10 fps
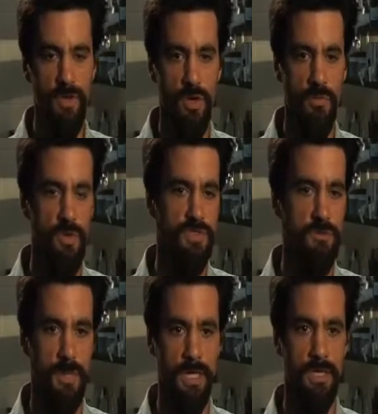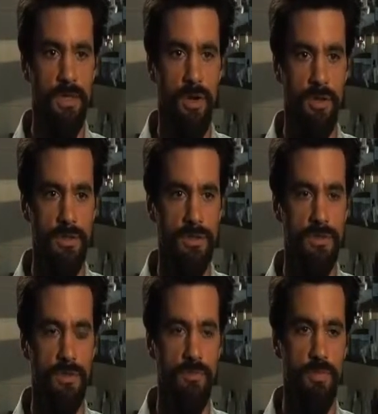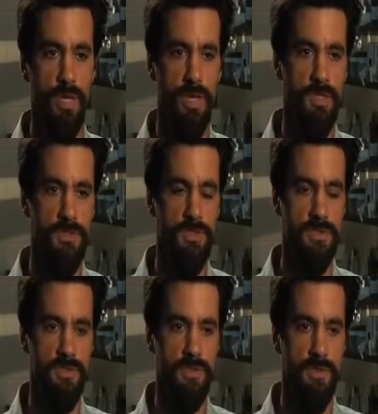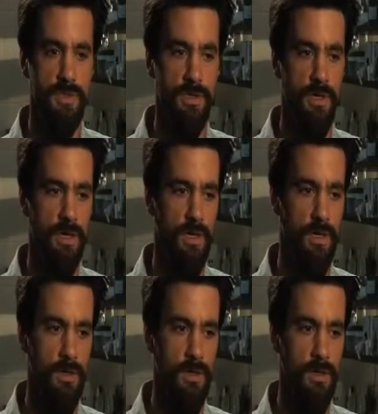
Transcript: exposure to low levels